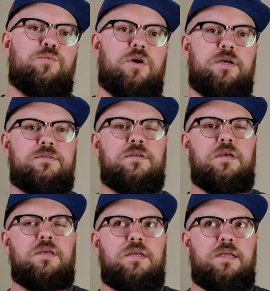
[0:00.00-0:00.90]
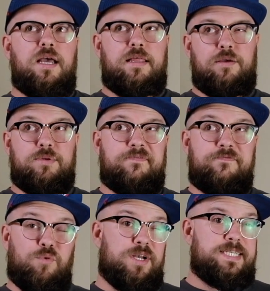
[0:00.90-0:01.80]
was, I think it was
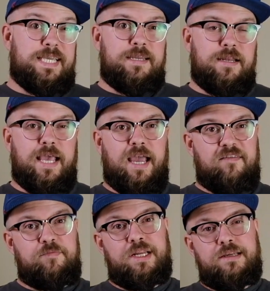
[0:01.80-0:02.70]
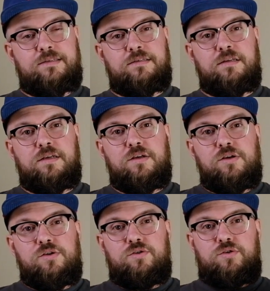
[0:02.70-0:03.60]
14 and a half minutes.
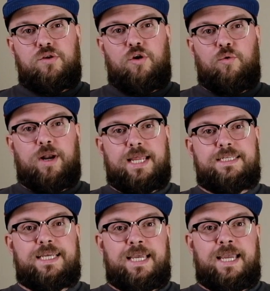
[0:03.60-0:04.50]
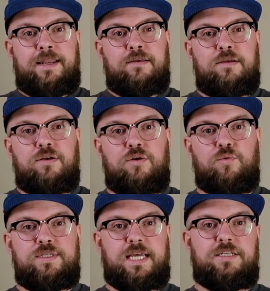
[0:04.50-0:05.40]
So what I did
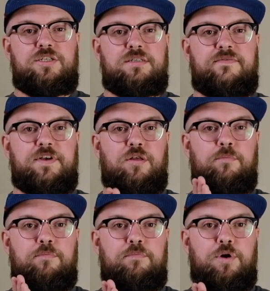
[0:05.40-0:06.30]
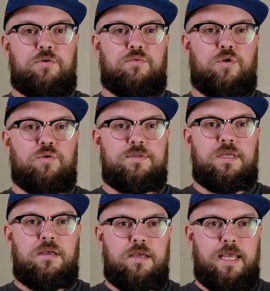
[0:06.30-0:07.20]
was I just developed both
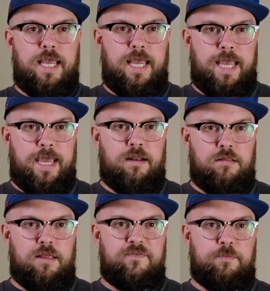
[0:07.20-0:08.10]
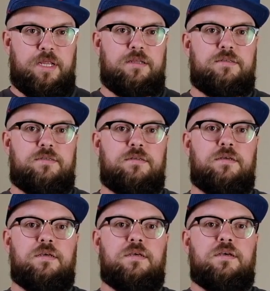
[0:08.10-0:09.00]
rolls at 11 minutes.
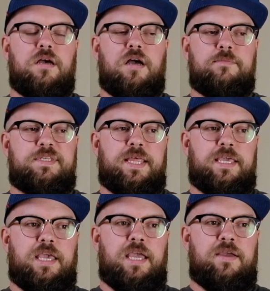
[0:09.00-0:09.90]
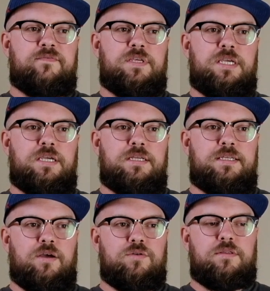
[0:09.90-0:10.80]
So that gave the
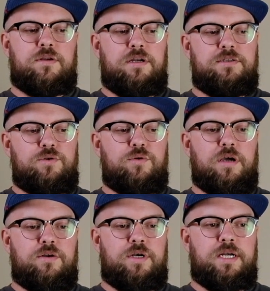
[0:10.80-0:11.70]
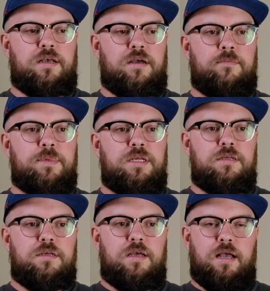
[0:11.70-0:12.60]
Delta 3200
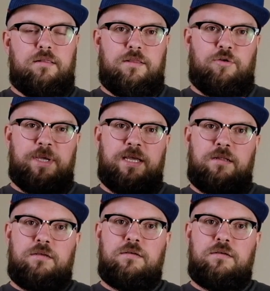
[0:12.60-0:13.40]
a little bit